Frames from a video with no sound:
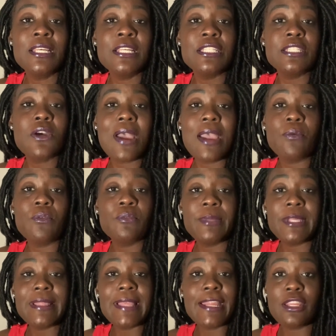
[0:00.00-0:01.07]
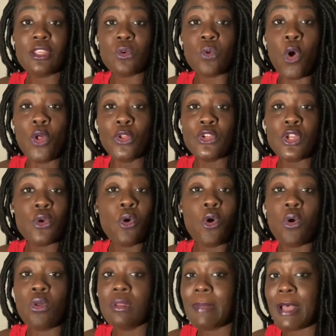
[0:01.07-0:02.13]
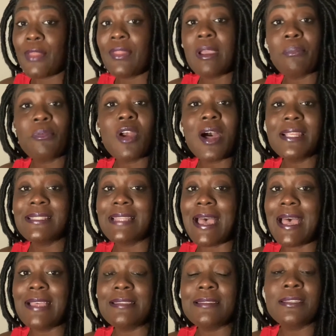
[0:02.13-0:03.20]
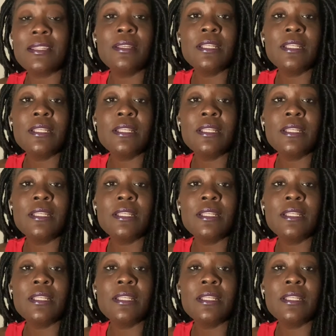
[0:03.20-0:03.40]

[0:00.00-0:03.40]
So I will be letting you all know all about that process.